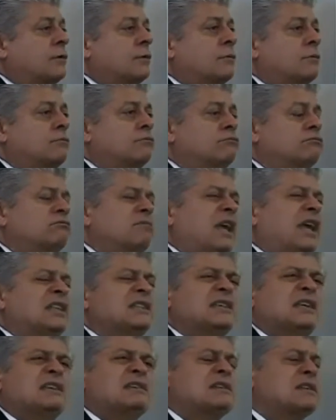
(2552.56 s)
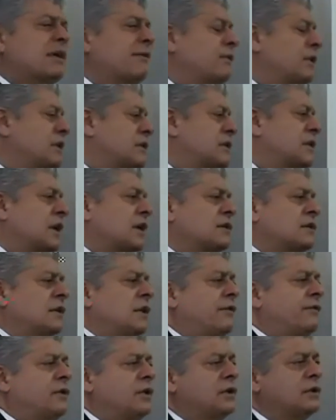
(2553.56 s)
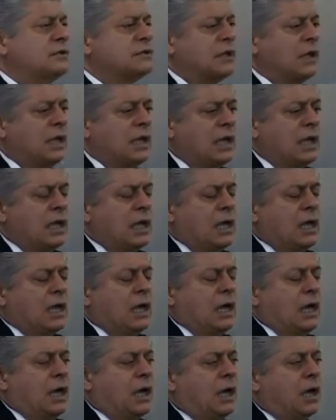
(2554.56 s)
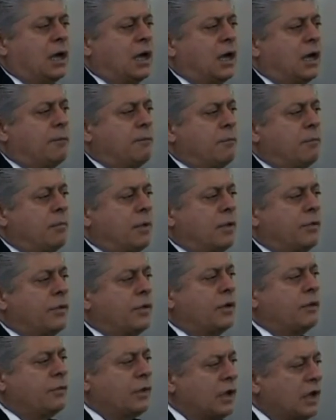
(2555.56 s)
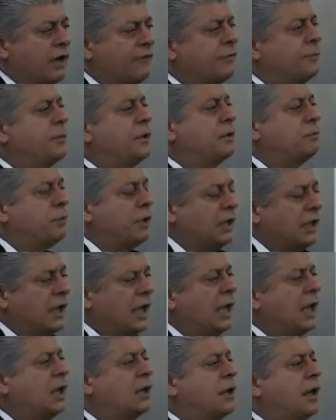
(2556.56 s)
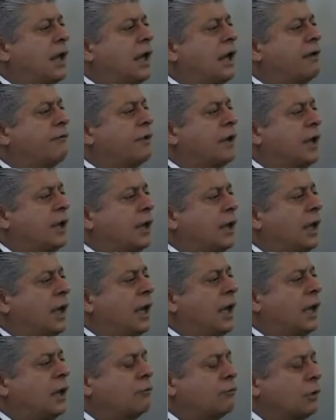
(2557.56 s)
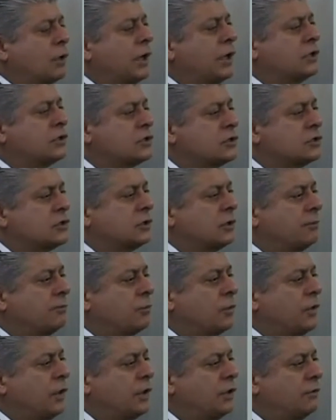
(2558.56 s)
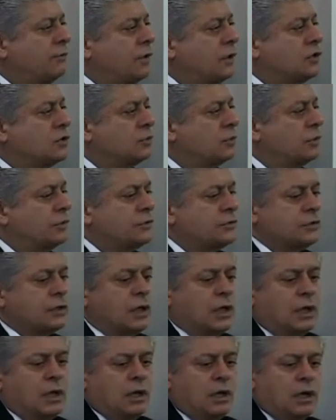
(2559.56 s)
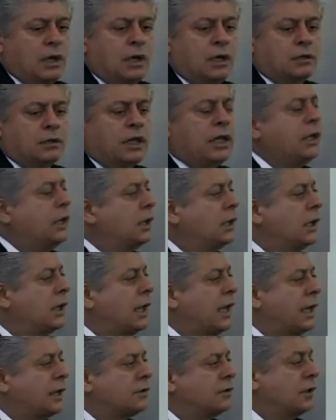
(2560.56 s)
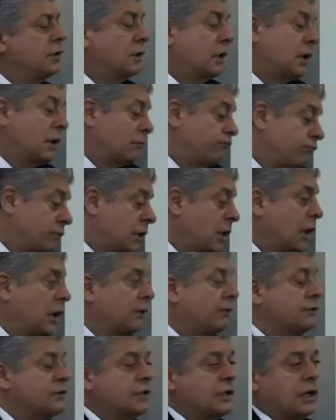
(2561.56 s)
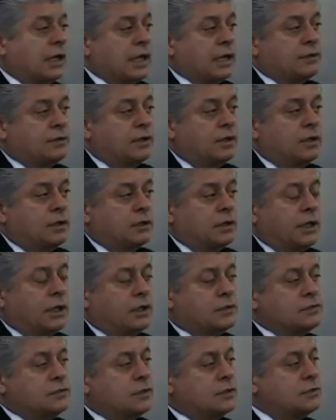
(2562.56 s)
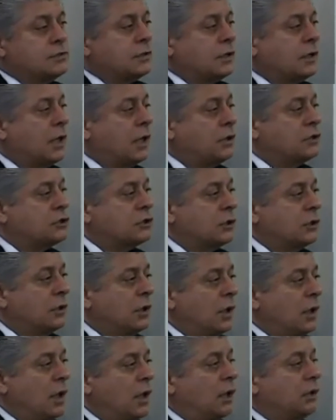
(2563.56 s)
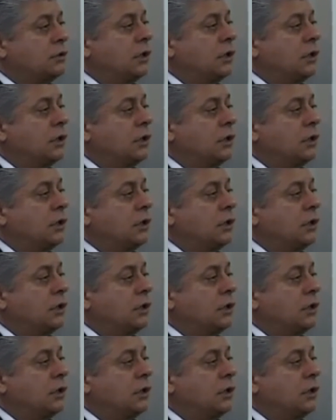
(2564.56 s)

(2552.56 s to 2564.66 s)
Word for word: to 1876, 11 years. Um, the, the government began having a relationship with individuals. Uh, Lincoln enacted, the Congress enacted at Lincoln's instigation,